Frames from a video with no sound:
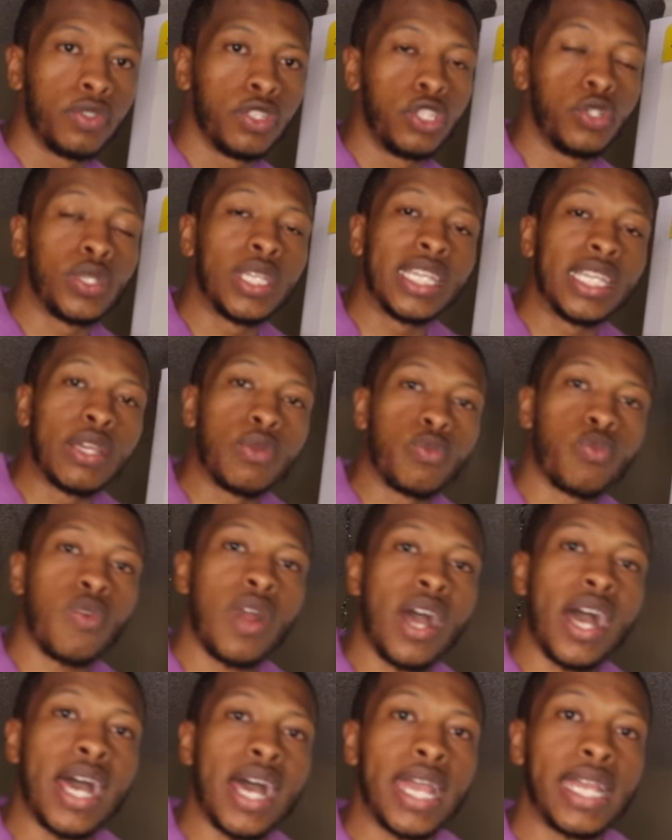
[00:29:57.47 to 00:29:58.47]
You can get
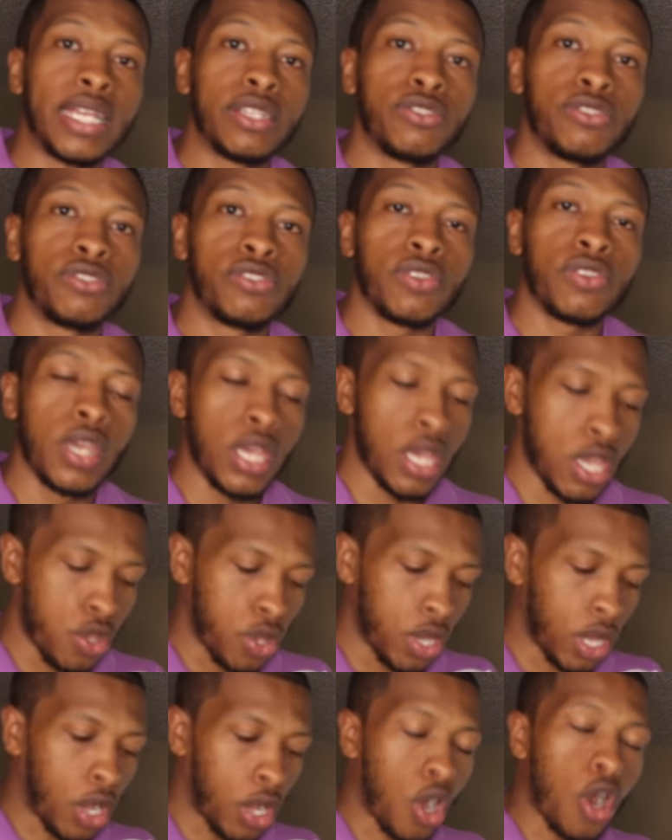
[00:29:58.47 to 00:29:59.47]
rides. You
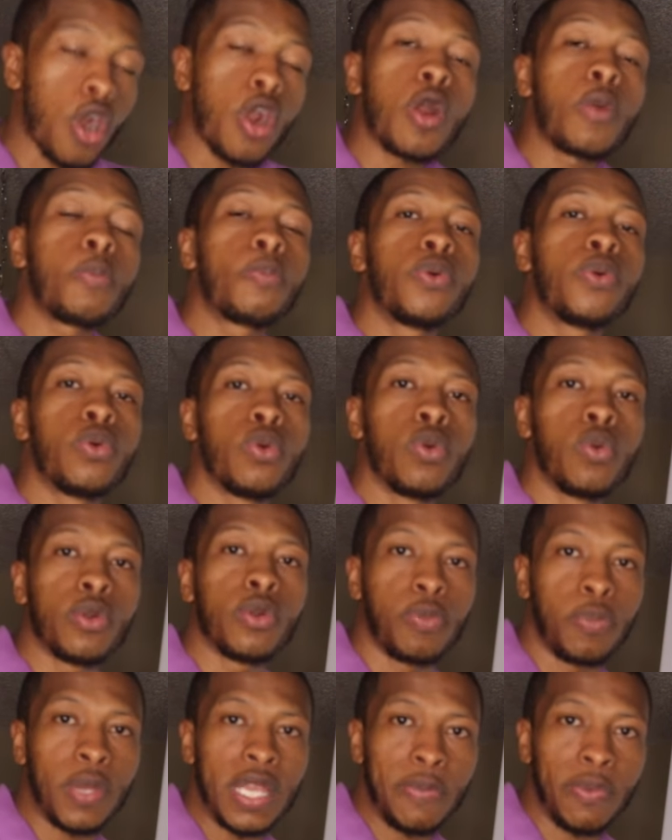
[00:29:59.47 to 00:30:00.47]
can carpool
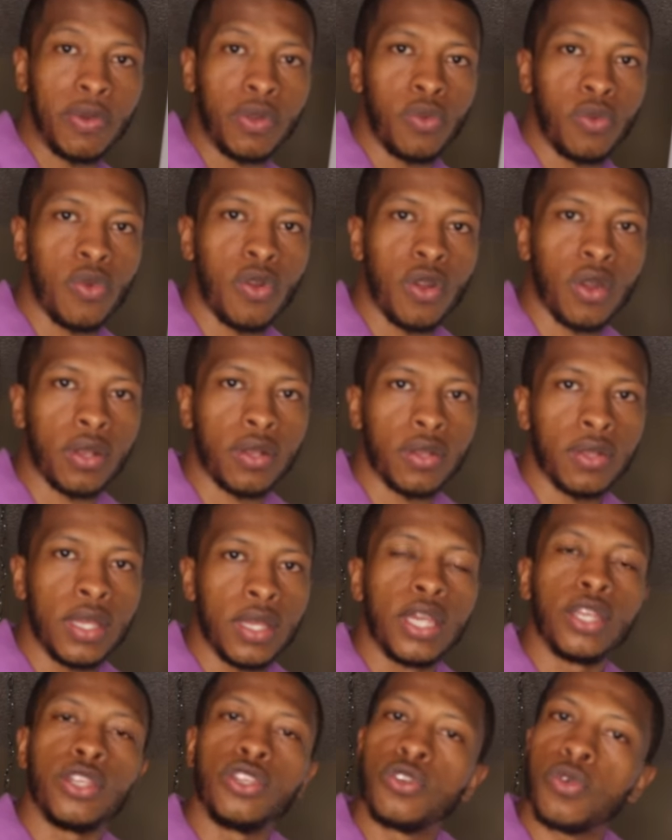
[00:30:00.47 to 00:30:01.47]
with people to work.
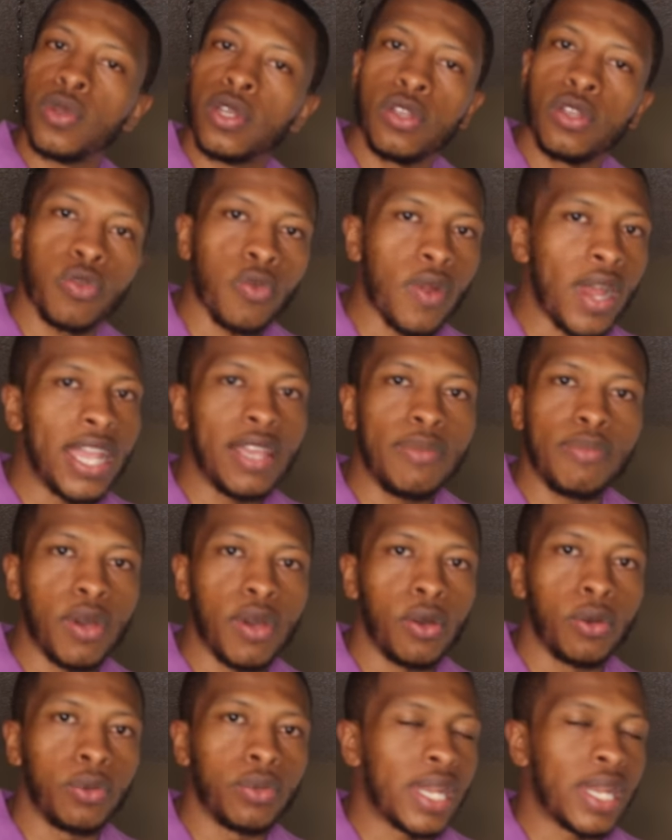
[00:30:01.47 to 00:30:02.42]
You're in grind mode.